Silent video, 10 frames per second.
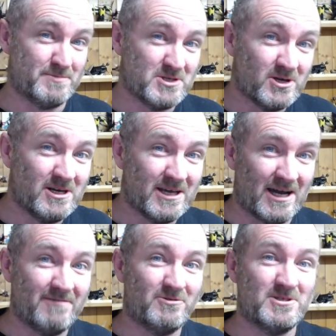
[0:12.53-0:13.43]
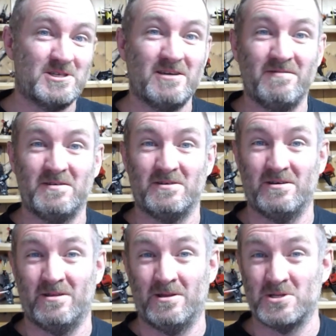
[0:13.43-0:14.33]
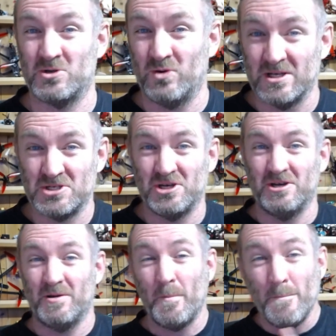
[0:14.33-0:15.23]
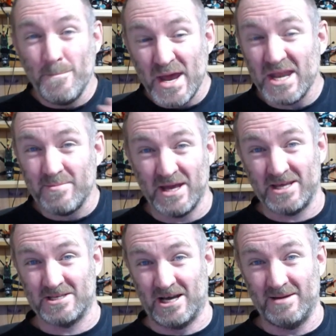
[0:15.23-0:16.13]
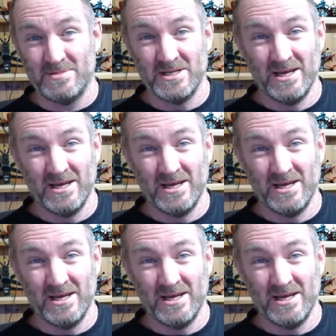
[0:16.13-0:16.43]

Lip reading: Certainly, I've received this question many, many times.